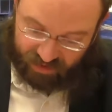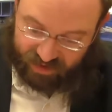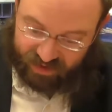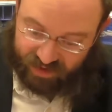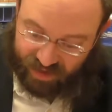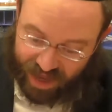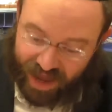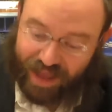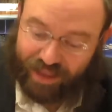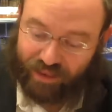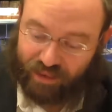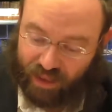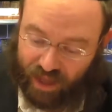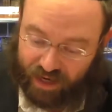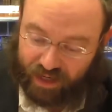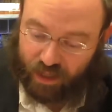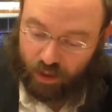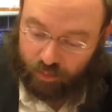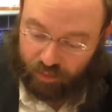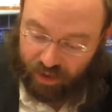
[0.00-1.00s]
is not
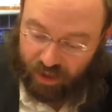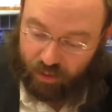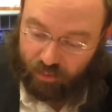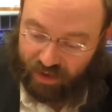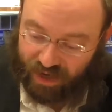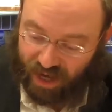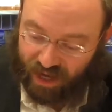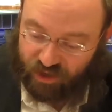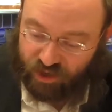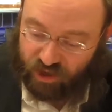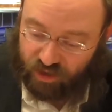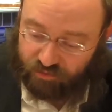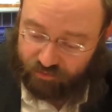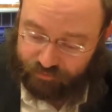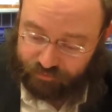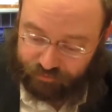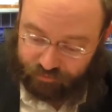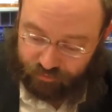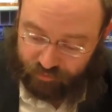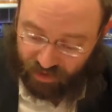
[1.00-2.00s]
like Reb Chia Barashi,
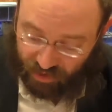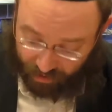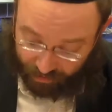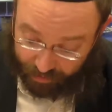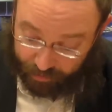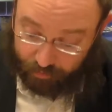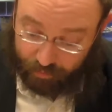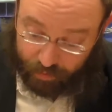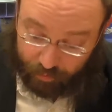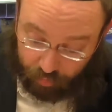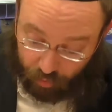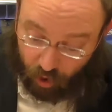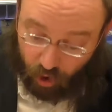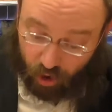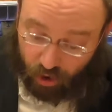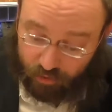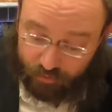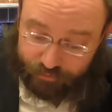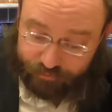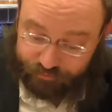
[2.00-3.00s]
like Reb
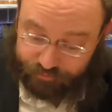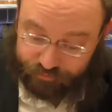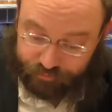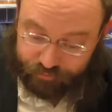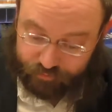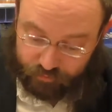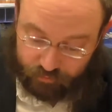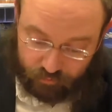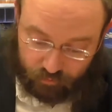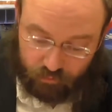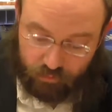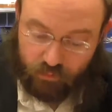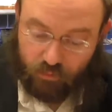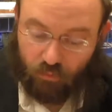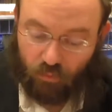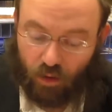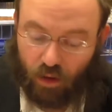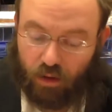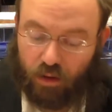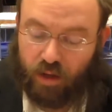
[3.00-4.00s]
Bo.
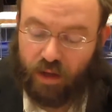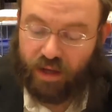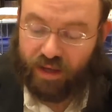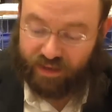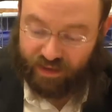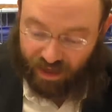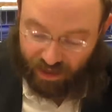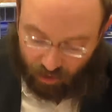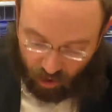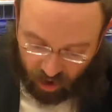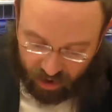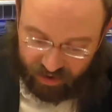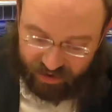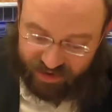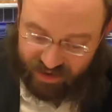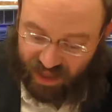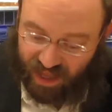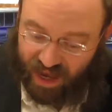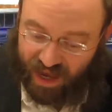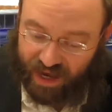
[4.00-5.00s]
The halach
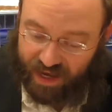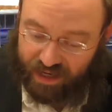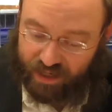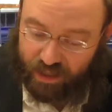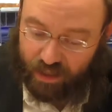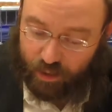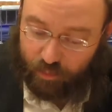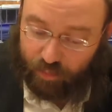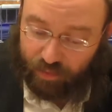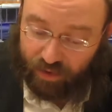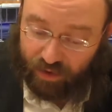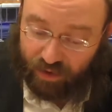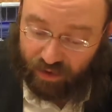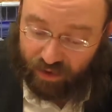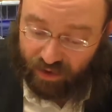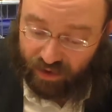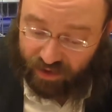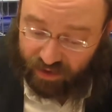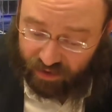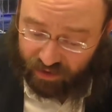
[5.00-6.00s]
is like Reb uh,
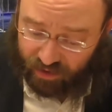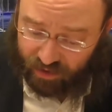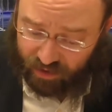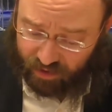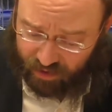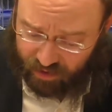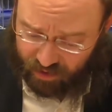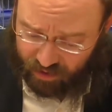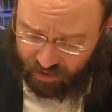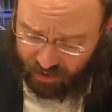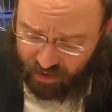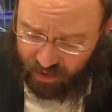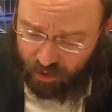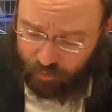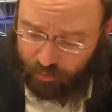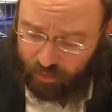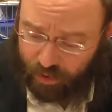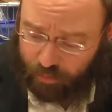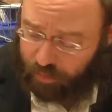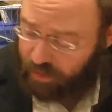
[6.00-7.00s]
uh,
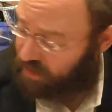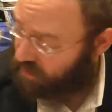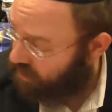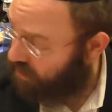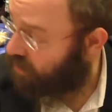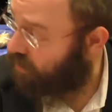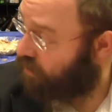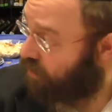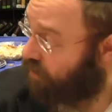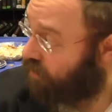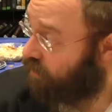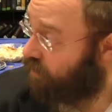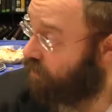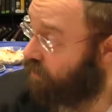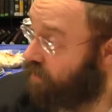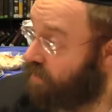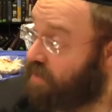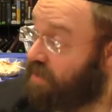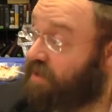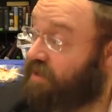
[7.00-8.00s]
Chia Barab Chanina.
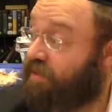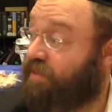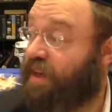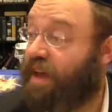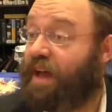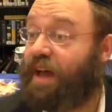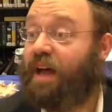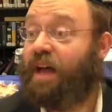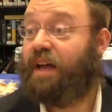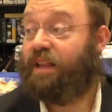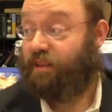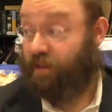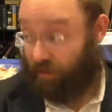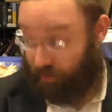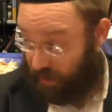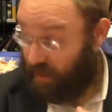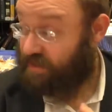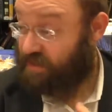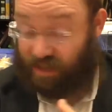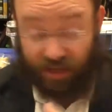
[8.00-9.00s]
That
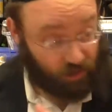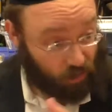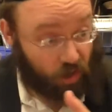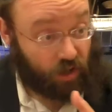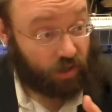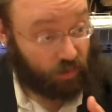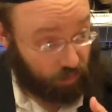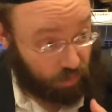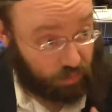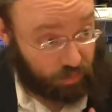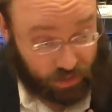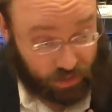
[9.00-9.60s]
and that's the halach of what